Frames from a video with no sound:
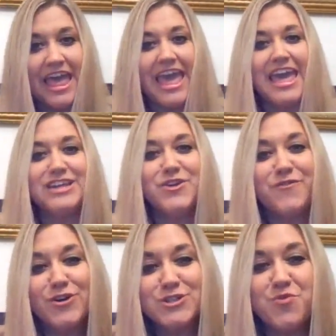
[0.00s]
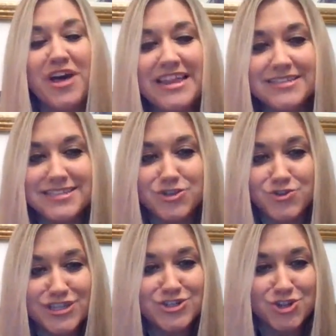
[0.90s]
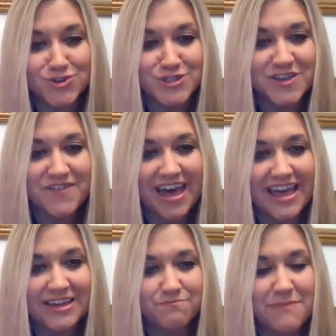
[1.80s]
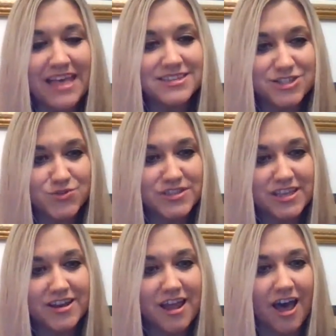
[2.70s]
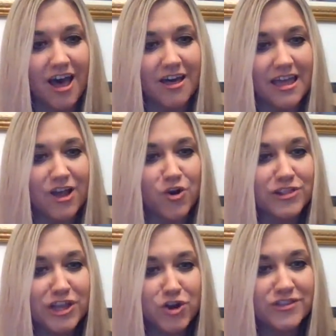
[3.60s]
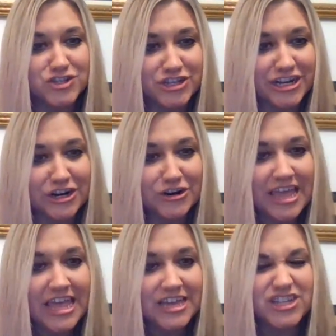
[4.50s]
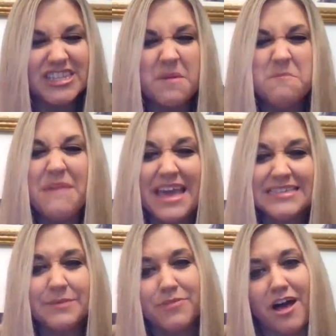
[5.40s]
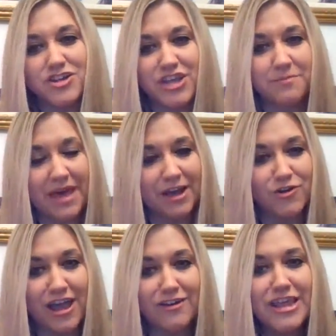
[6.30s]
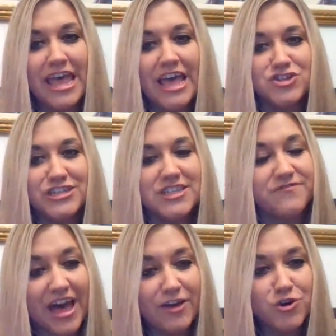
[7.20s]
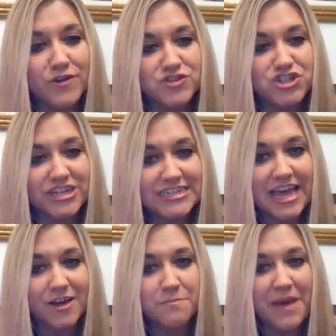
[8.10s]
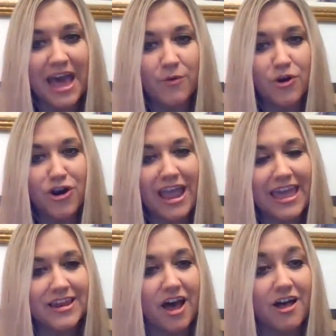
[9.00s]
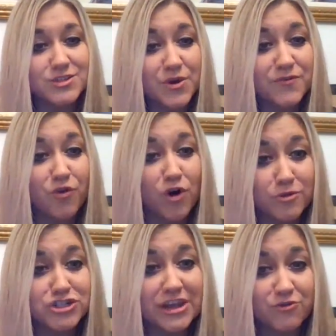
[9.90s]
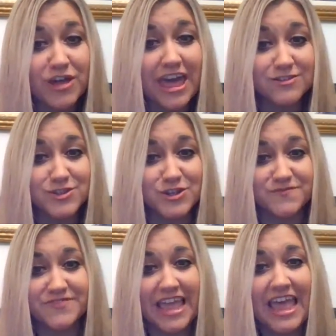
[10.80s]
And the first one is Susan Joseph. I had met Susan earlier this year. She has an amazing blockchain background. She's the founder of She Tech Power and also a former general counsel.